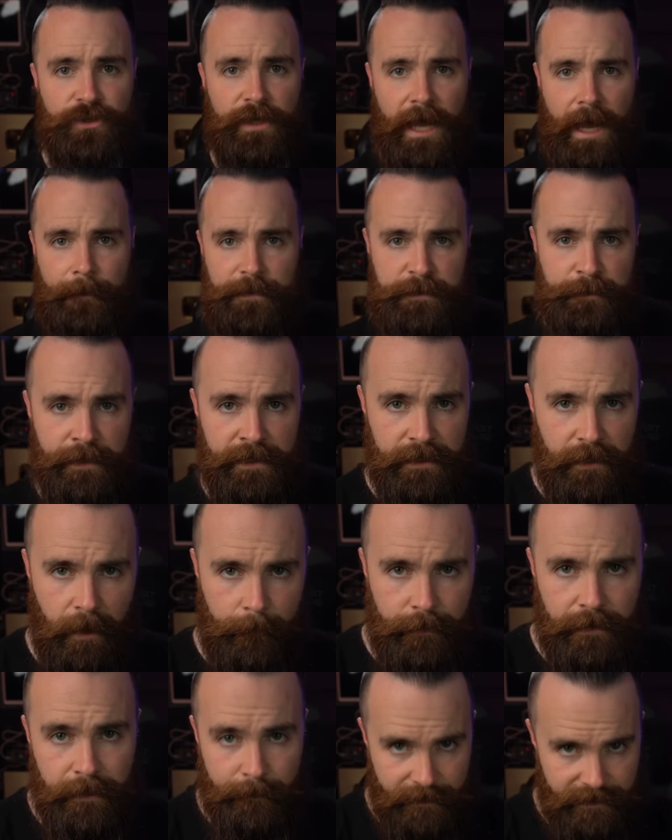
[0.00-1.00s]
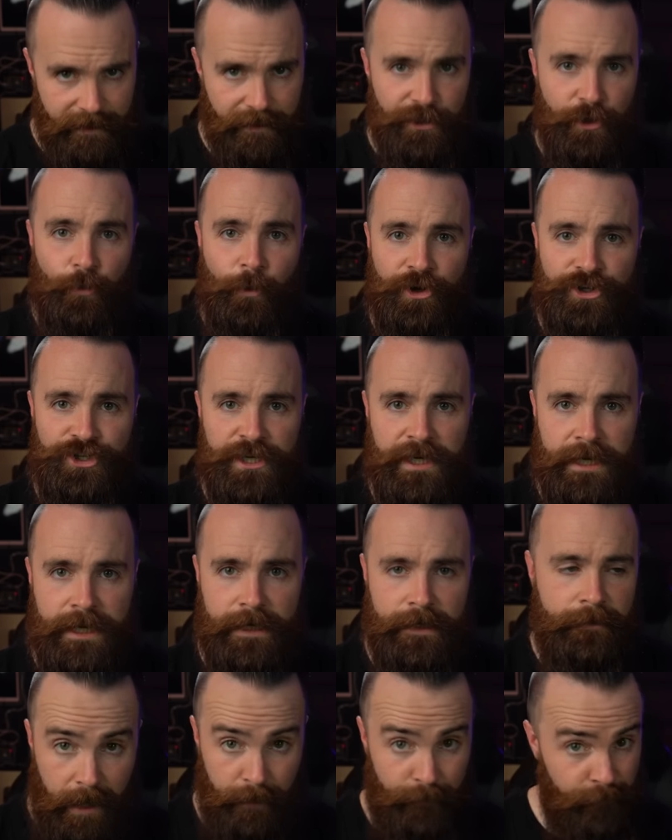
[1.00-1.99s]
your lab spinned up. Let me tell you what you
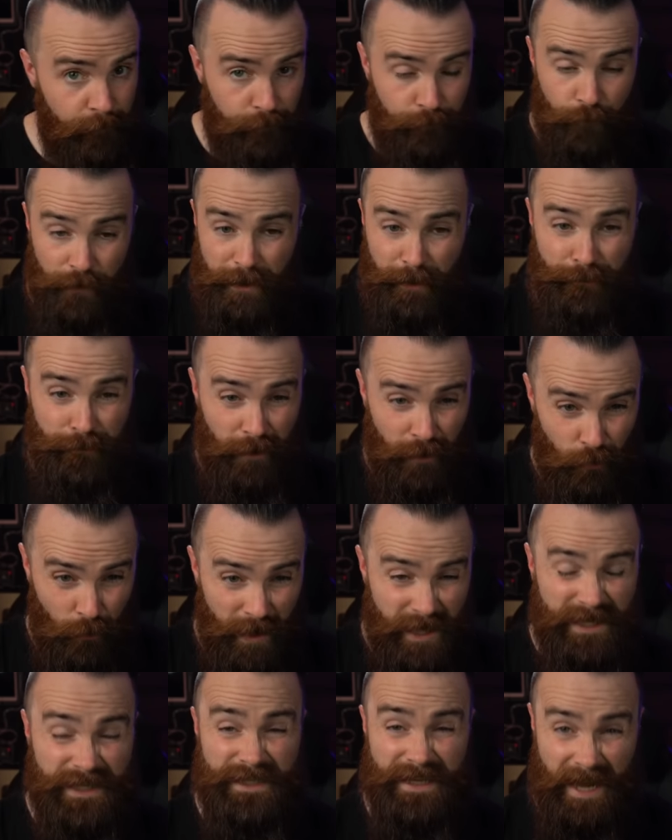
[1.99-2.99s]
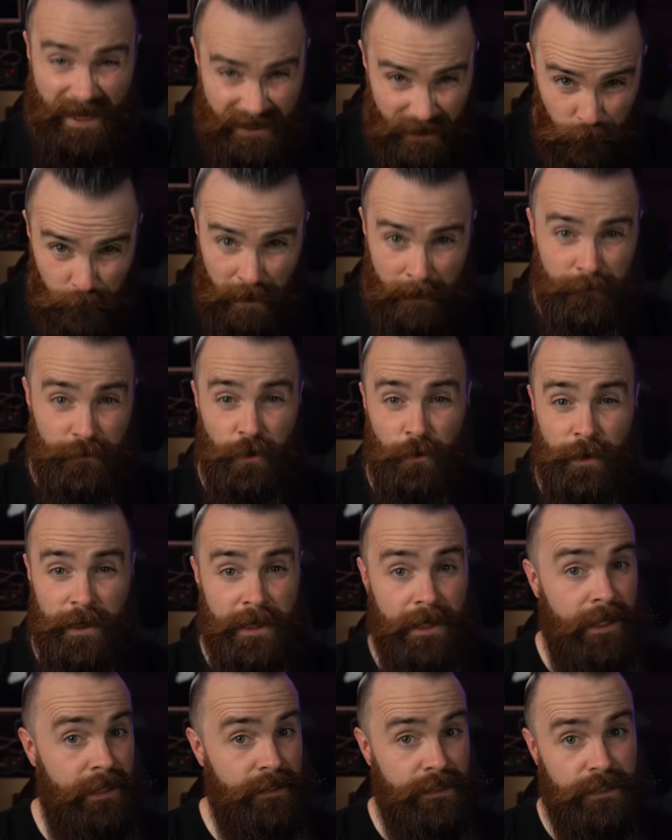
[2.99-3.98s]
need. And feel free to follow exactly what I'm
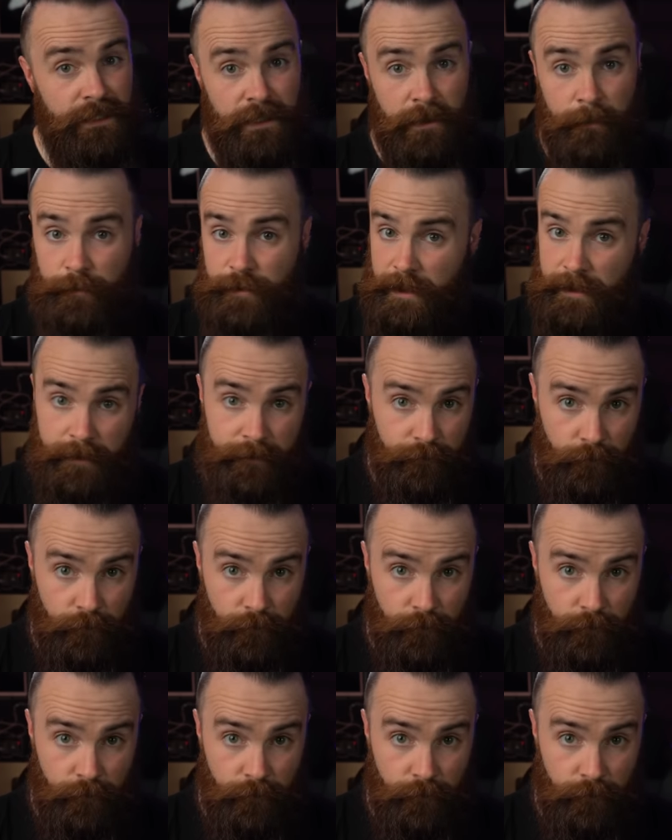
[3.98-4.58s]
doing. It's completely